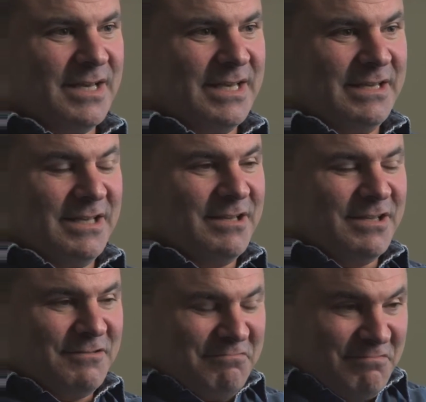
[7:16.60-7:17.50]

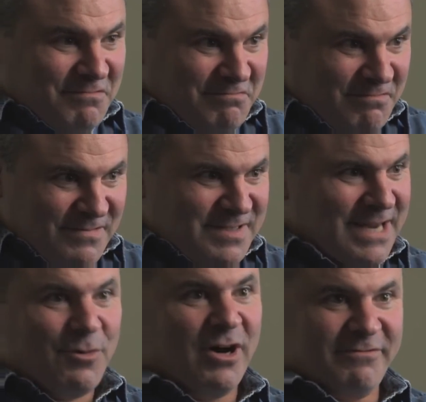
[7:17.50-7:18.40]
it
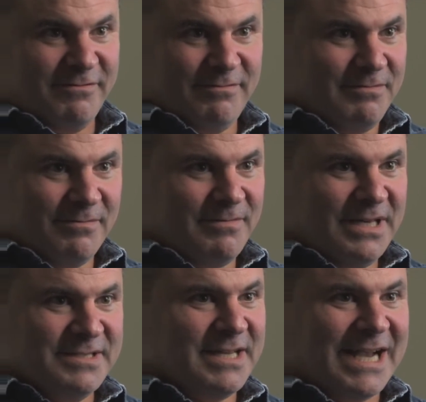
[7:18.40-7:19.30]
set him off.
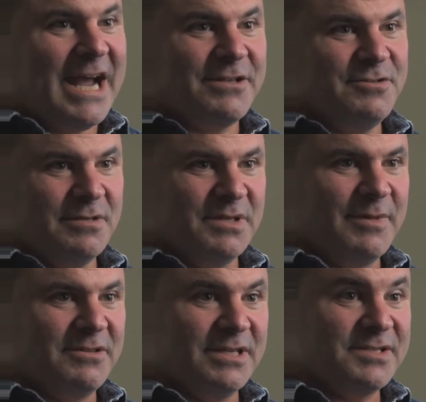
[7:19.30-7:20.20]
He said, "I got to do something
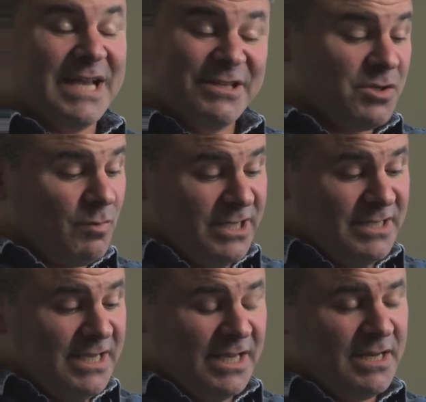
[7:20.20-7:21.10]
about this." And so what he
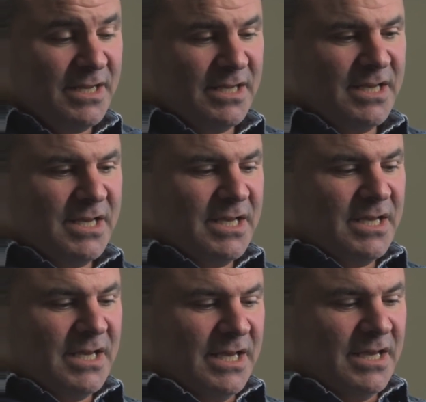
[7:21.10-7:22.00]
did,
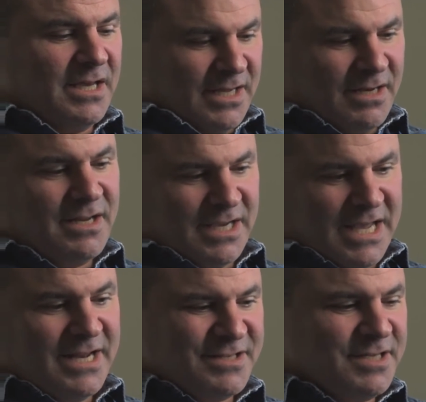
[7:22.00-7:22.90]
and
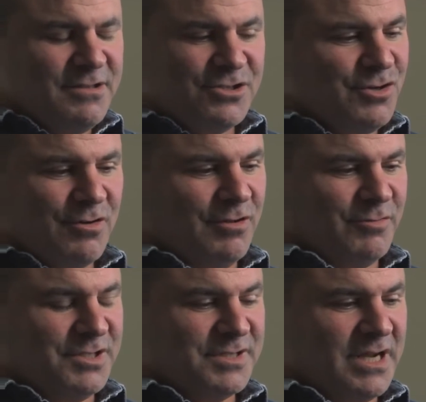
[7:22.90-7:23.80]
again, it's in the journal,
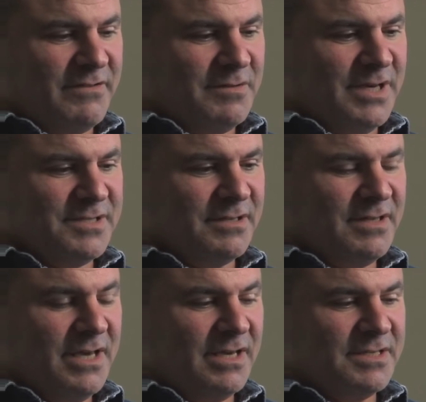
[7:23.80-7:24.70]
which is kind of an amazing
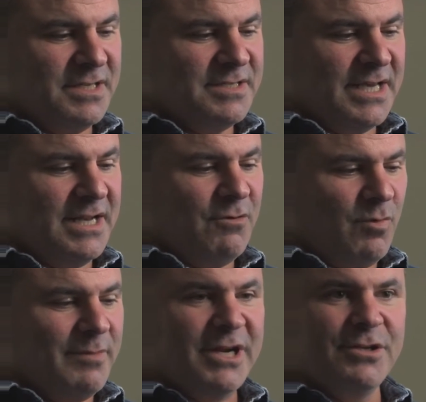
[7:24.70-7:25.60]
thing, is he said,
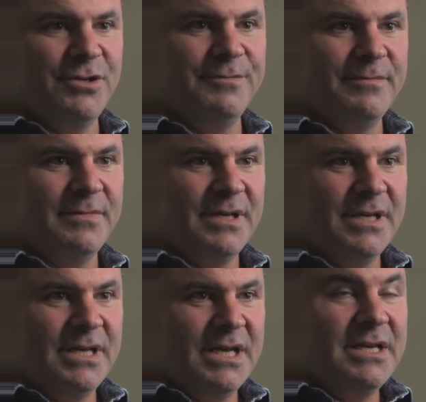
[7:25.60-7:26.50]
"What am I going to do?"
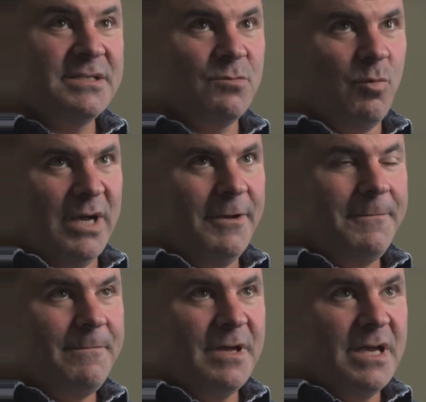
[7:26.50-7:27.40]
He said,
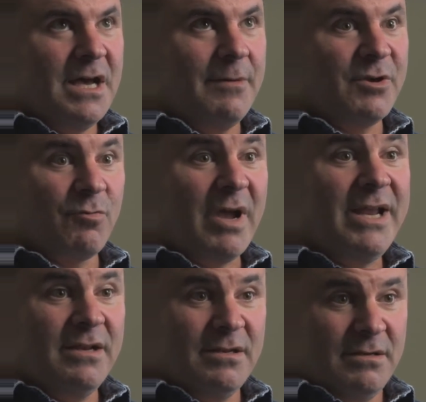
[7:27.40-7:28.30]
"Well, I'm going to write